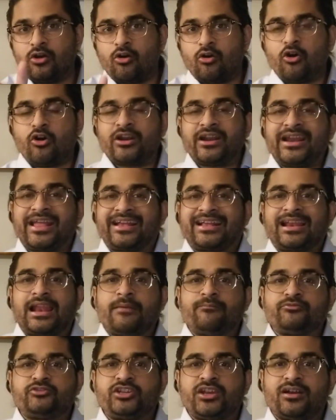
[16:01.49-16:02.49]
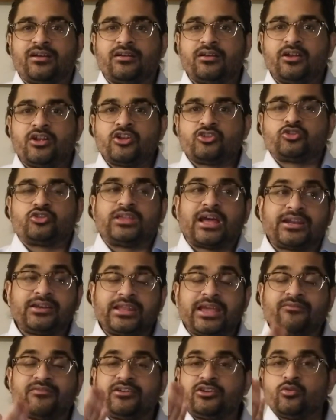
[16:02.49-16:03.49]
or an eclampsia. So that
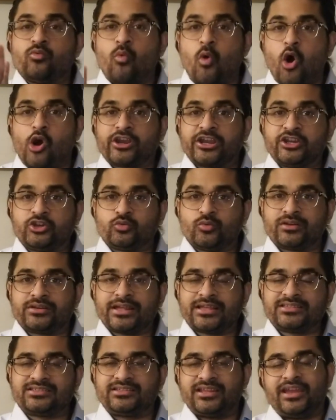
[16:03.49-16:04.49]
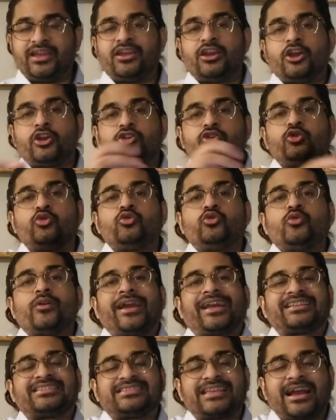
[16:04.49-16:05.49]
day when you walk into a test day, you knew
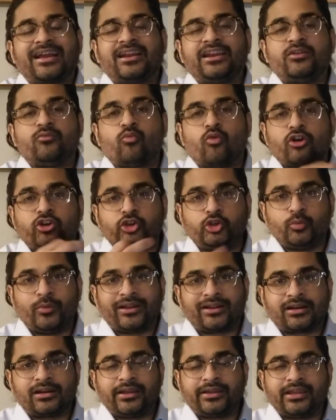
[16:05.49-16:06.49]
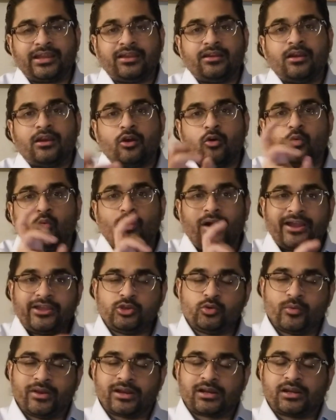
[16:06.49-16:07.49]
exactly what you were clicking, why
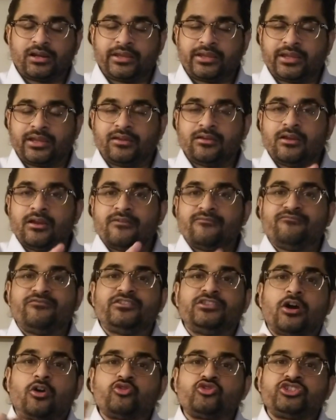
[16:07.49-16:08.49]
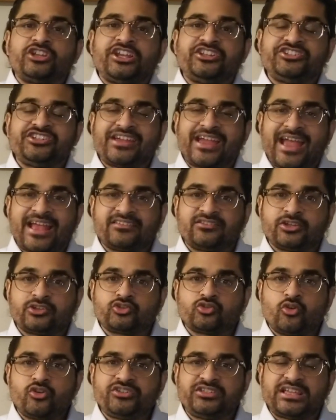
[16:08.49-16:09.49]
you were clicking, without changing answer
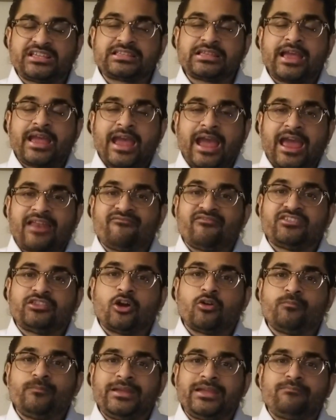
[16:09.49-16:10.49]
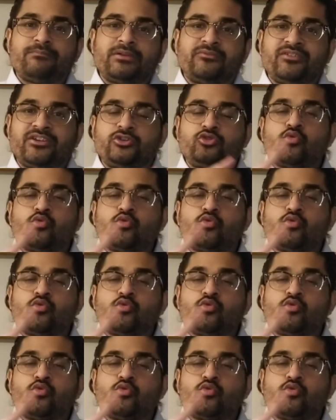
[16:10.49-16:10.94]
choices and without being between two